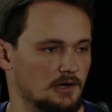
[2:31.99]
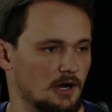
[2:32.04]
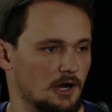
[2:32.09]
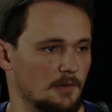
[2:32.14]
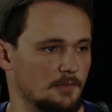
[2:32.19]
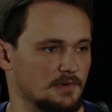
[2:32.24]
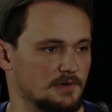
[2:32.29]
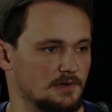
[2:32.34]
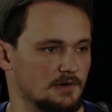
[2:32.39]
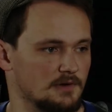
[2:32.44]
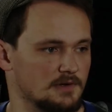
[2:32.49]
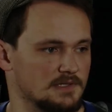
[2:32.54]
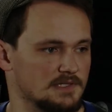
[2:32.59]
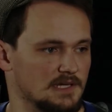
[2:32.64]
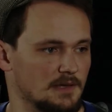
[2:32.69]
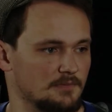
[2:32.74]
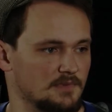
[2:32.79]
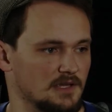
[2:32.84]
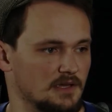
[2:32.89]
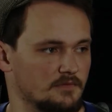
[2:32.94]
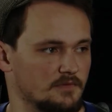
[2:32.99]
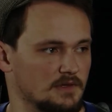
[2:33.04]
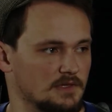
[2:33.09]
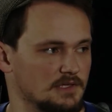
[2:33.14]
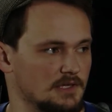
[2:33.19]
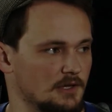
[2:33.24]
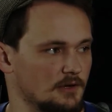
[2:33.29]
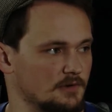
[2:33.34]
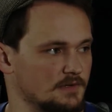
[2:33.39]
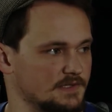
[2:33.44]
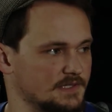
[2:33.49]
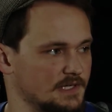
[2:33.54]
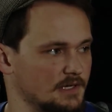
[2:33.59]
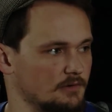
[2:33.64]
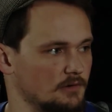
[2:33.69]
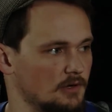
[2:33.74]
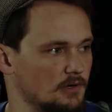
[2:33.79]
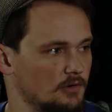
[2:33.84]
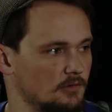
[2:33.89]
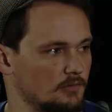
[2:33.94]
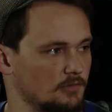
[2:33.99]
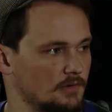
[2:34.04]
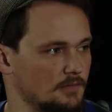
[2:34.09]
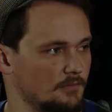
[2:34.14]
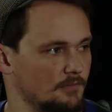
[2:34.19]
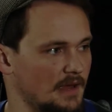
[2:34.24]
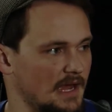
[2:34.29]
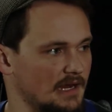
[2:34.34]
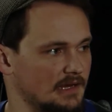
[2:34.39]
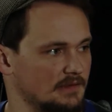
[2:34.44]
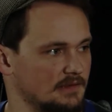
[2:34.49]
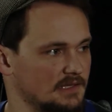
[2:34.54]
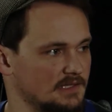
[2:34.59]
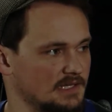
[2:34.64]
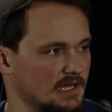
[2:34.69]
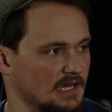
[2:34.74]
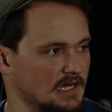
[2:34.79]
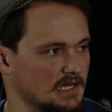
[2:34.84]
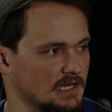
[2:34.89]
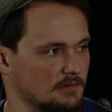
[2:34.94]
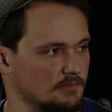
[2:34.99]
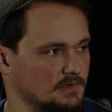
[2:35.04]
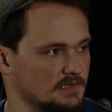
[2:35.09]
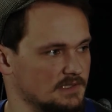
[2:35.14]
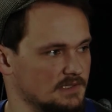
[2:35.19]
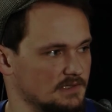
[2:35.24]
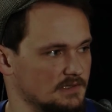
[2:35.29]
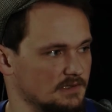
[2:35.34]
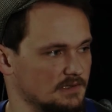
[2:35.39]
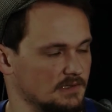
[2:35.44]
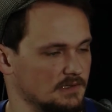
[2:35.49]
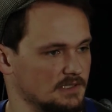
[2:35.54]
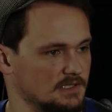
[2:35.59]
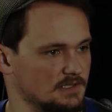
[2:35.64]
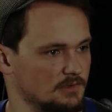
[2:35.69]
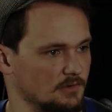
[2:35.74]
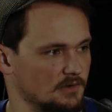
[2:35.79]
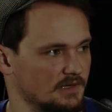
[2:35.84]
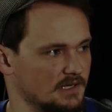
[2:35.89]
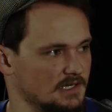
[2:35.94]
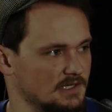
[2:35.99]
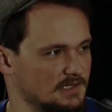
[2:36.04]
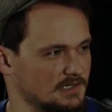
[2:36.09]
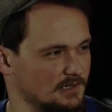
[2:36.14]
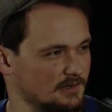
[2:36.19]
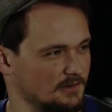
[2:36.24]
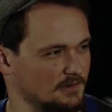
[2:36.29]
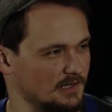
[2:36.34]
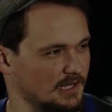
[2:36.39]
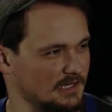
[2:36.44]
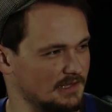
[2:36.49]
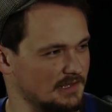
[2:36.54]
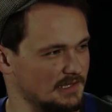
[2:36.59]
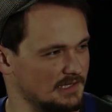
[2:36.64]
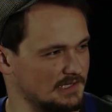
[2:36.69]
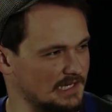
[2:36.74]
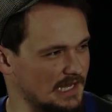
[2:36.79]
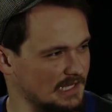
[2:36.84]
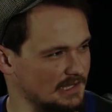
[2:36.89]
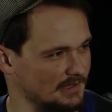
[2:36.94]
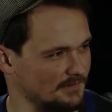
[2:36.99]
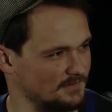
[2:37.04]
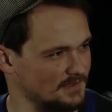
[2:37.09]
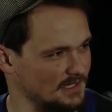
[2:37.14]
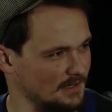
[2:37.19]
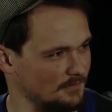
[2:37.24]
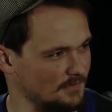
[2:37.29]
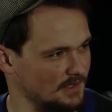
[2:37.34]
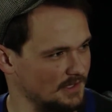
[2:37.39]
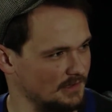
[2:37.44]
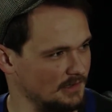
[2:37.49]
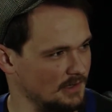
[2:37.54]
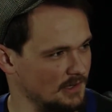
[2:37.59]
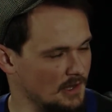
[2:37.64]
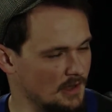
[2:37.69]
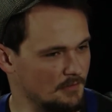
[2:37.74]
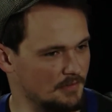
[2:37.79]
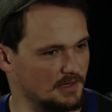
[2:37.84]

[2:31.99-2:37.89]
Carpenter as something of a year zero, when back in the day he was sort of considered like the death of something.